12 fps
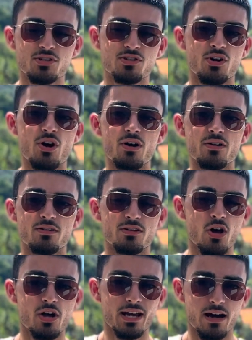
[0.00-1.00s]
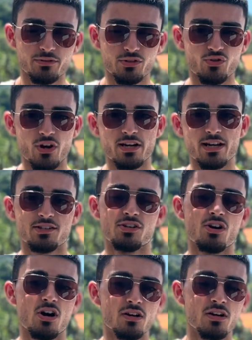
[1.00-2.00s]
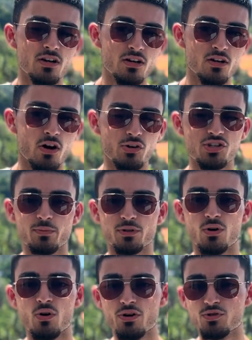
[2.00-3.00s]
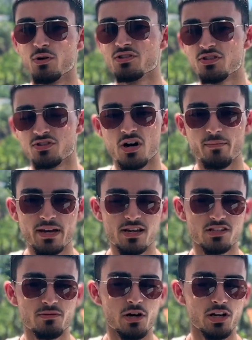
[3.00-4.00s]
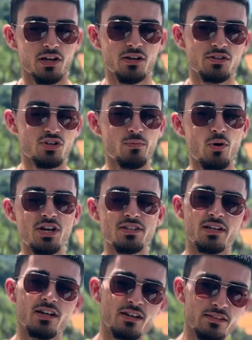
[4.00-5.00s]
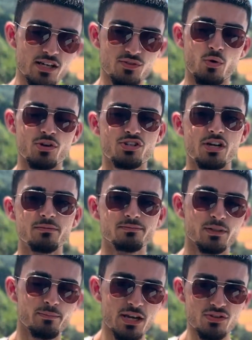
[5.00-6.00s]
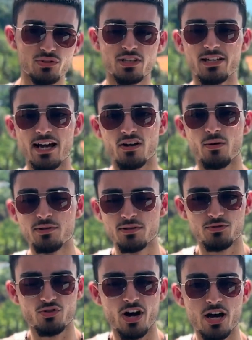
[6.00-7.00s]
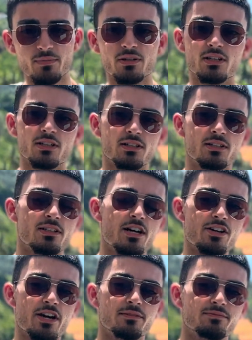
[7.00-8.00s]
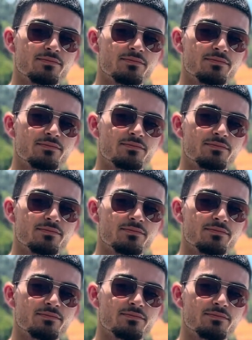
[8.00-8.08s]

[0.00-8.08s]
to learning how to trade as a young entrepreneur who wants to start making some money. So boys, thanks for watching. Make sure to like, comment, subscribe, and yeah,